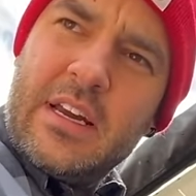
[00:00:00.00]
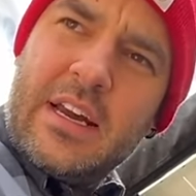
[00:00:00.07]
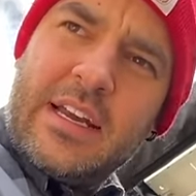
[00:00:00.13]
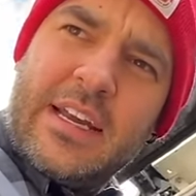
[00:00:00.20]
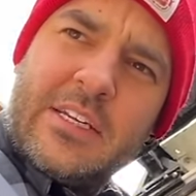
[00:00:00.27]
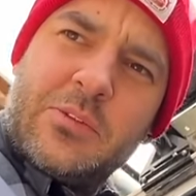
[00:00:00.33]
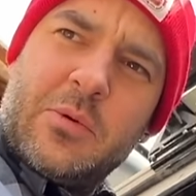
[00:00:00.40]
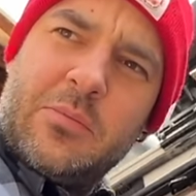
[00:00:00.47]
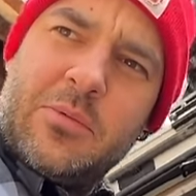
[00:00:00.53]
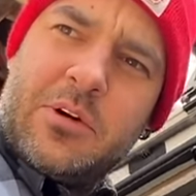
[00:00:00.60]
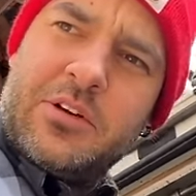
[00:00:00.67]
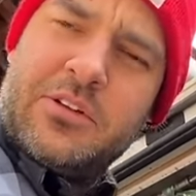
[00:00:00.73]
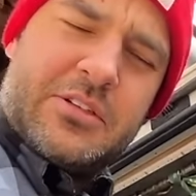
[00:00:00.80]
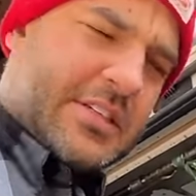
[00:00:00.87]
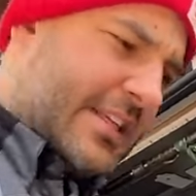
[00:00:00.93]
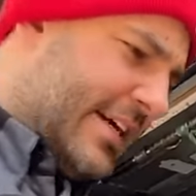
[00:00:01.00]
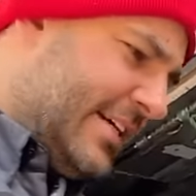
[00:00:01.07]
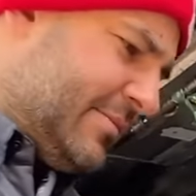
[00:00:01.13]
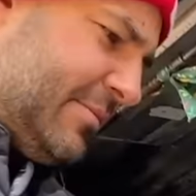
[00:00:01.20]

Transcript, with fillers: I guess one more of those slides